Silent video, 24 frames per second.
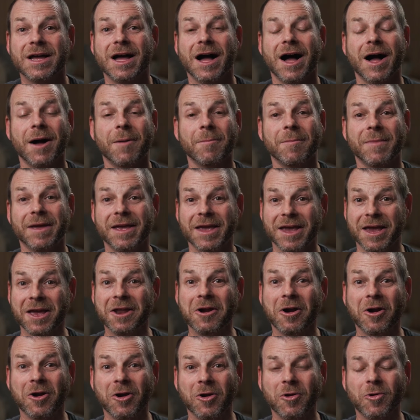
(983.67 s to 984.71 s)
In
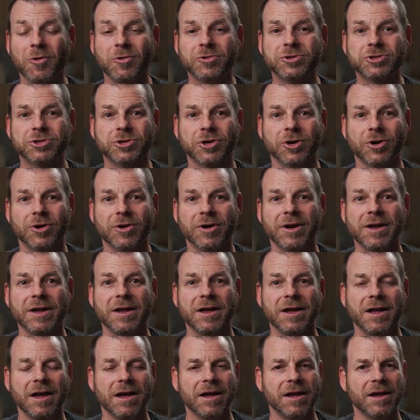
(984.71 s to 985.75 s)
our culture,
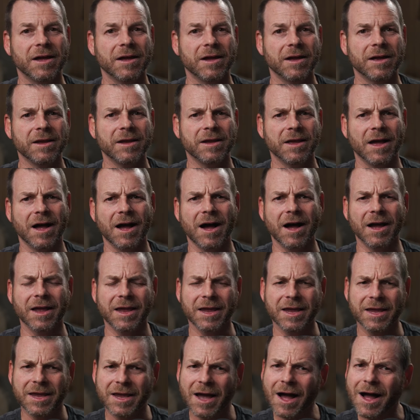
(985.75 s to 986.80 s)
a
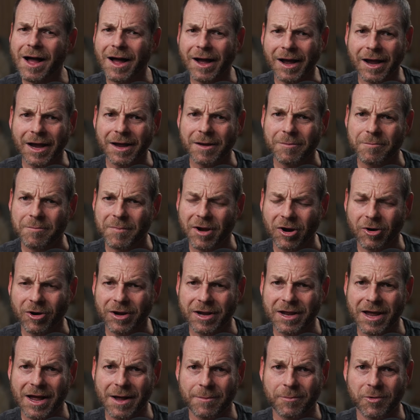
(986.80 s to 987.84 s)
young
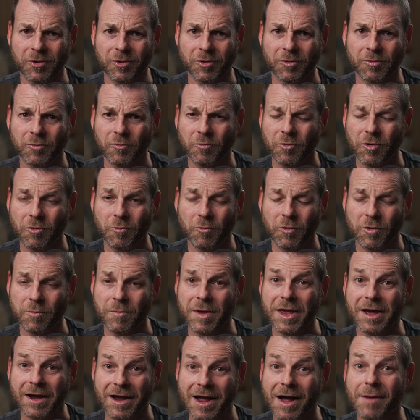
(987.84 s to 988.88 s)
married couple would
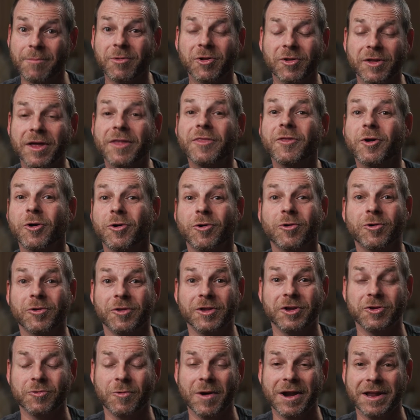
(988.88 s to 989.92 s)
be a couple in their
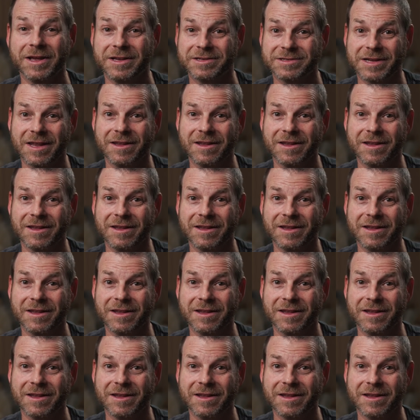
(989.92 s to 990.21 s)
early 20s.